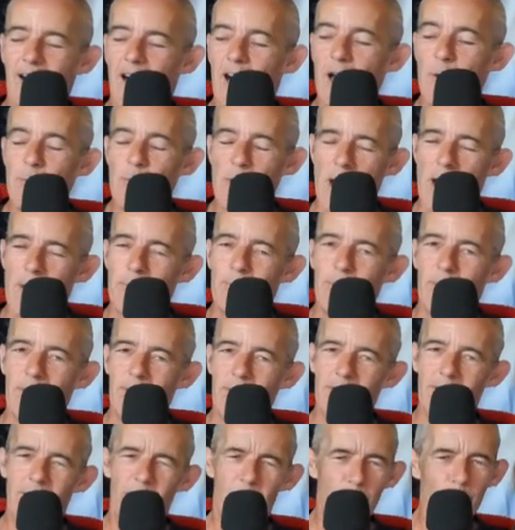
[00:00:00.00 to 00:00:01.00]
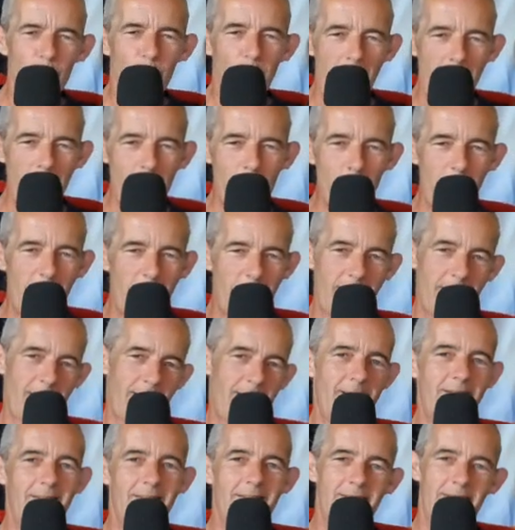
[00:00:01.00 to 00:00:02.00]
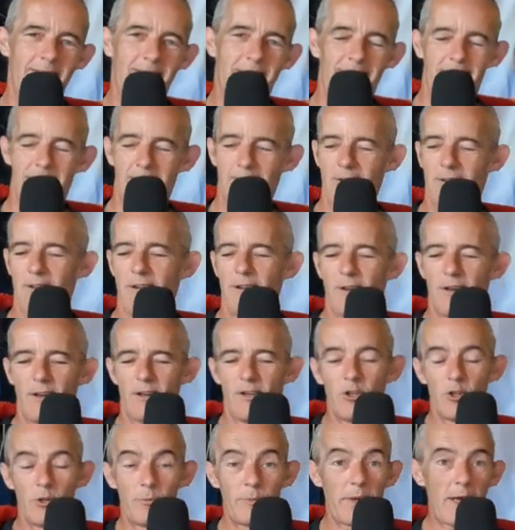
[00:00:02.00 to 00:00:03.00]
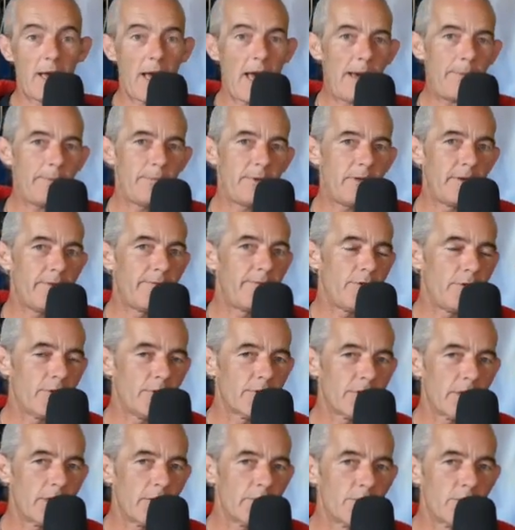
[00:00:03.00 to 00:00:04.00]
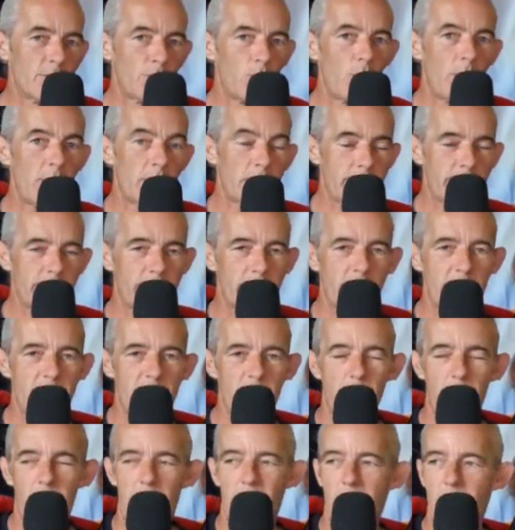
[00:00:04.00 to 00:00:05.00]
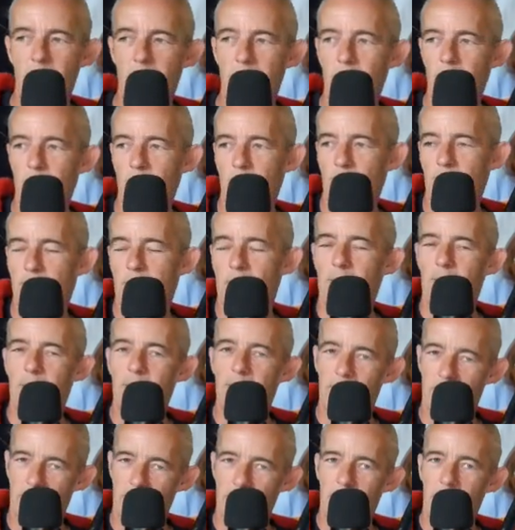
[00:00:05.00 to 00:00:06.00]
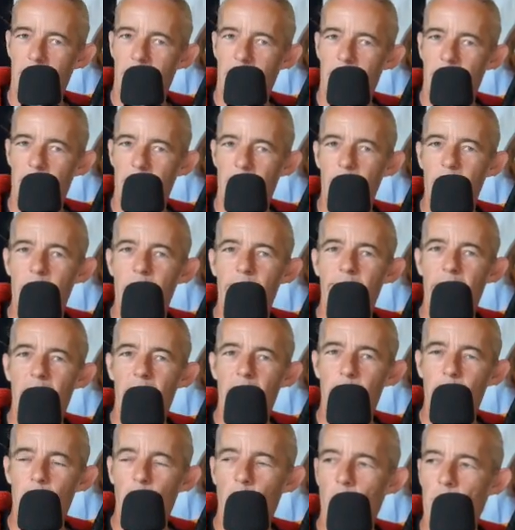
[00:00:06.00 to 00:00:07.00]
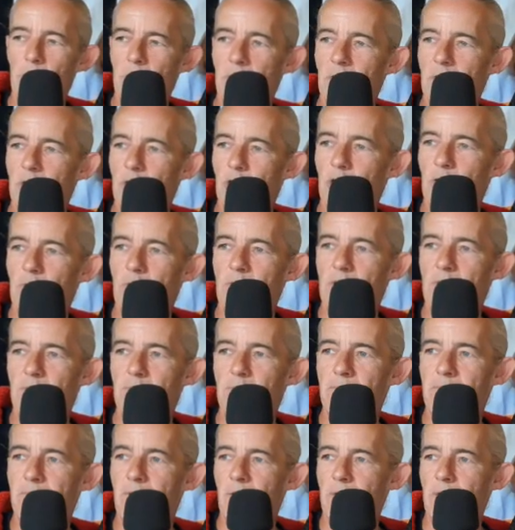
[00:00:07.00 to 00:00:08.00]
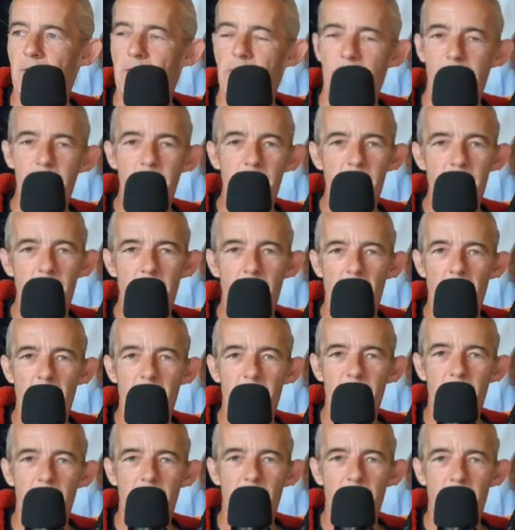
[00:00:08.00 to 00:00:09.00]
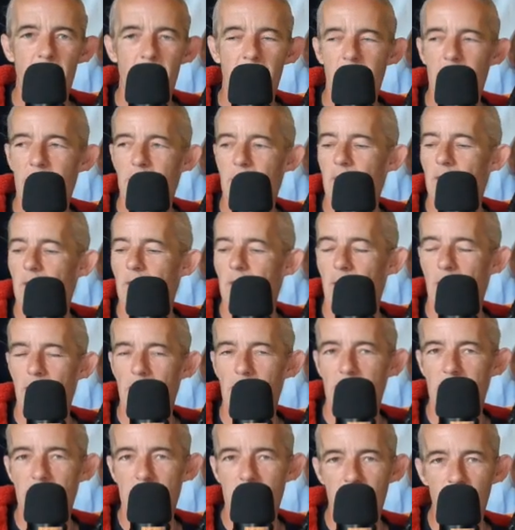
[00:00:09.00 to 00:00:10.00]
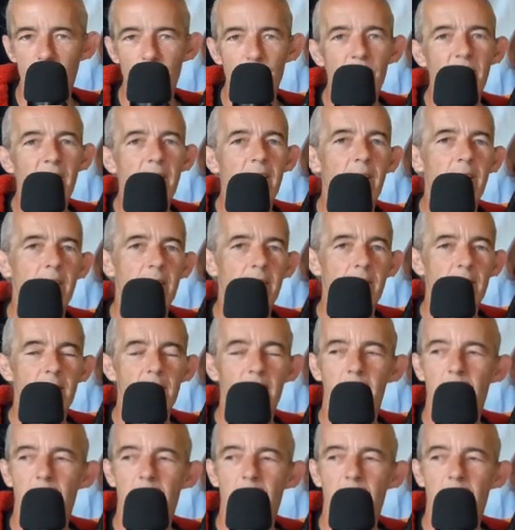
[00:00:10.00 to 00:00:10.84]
I'm happy. Are you happy? You'll be happy if you go down to Waterford this weekend now. Go down to Valley Bowman, shoot some fucking arrows, have the crack, and I'll see you there.